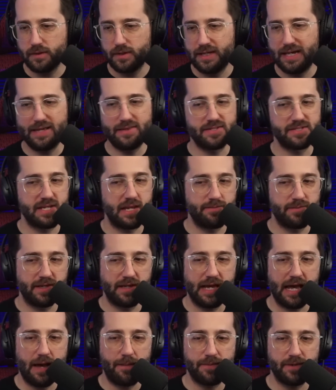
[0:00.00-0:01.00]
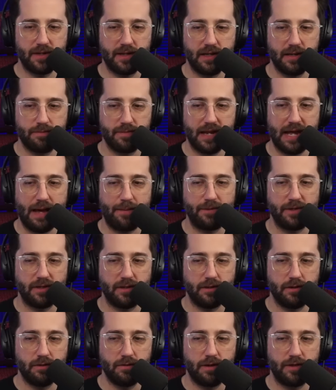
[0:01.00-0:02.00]
He had the same thing happen to him that happened to
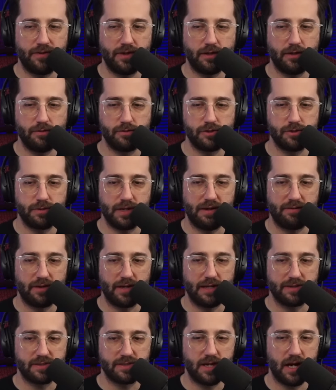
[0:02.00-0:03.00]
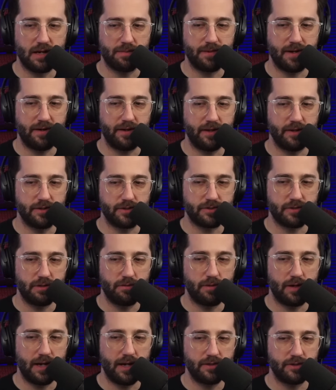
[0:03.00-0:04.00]
you. I think you two would have a lot to talk about
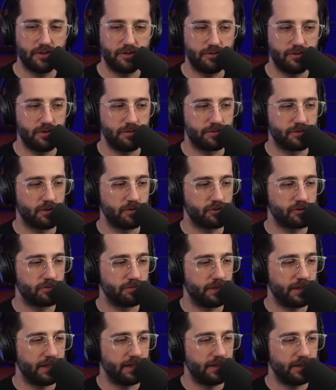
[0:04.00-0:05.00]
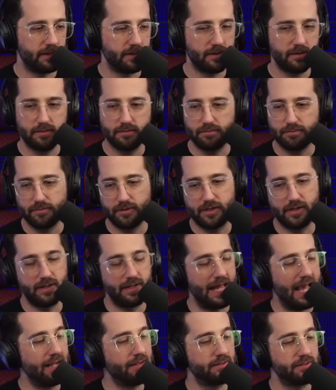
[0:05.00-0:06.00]
industry-wise, YouTube, social media.
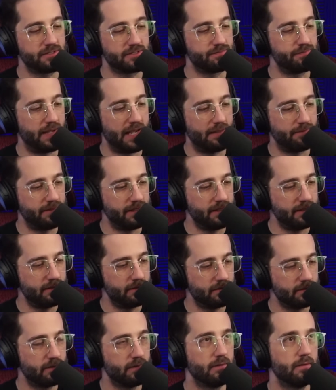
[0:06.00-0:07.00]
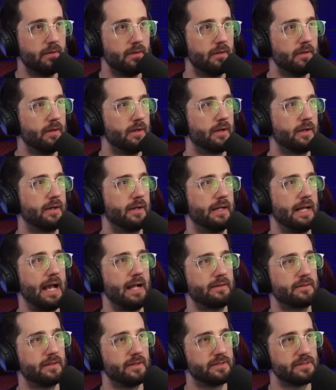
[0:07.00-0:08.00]
Connect us, baby.
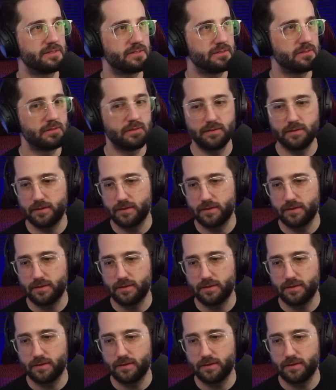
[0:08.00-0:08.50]
Connect us.